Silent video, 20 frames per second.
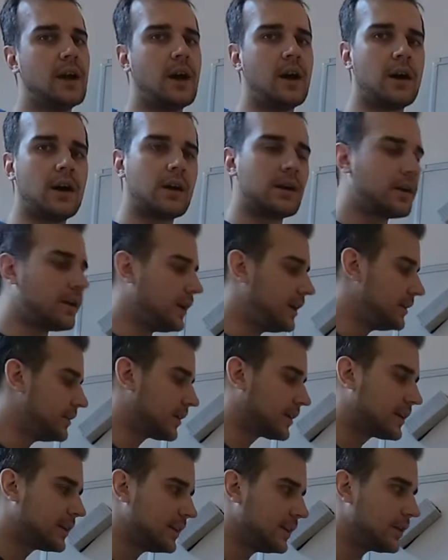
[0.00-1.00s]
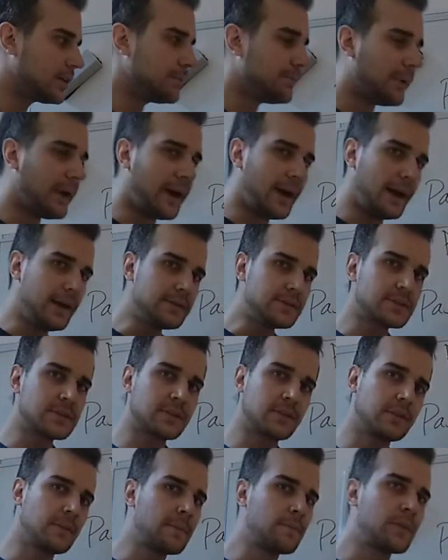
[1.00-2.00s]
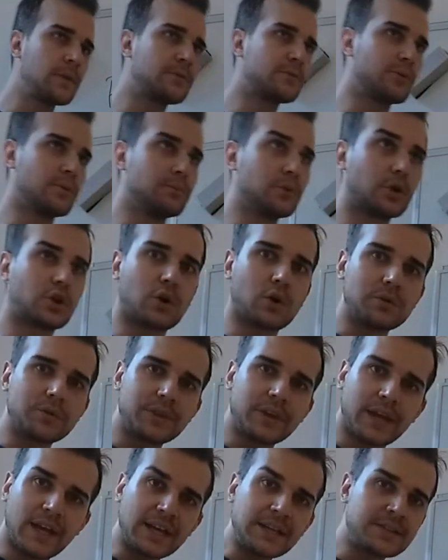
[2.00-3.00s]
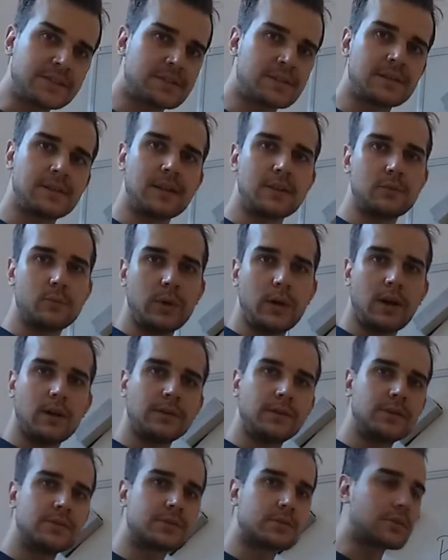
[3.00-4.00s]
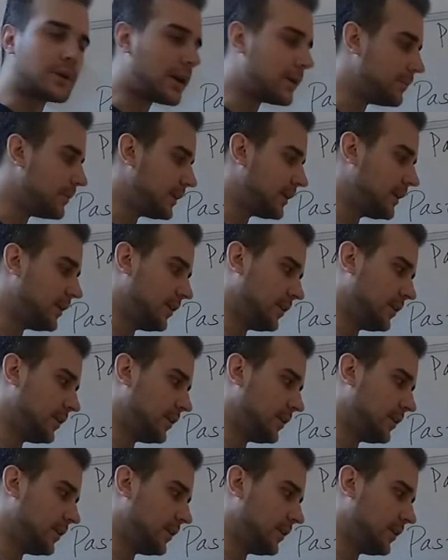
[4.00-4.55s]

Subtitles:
are in a clear past. From the context that we are describing